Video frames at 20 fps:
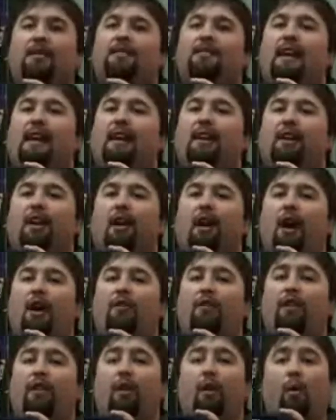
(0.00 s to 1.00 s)
Sega could
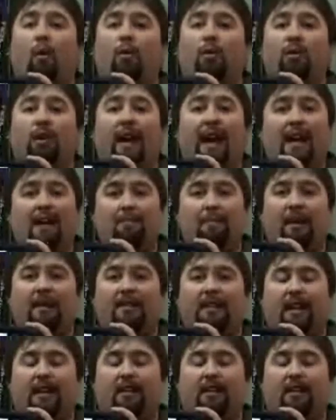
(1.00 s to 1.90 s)
offer their older 8-bit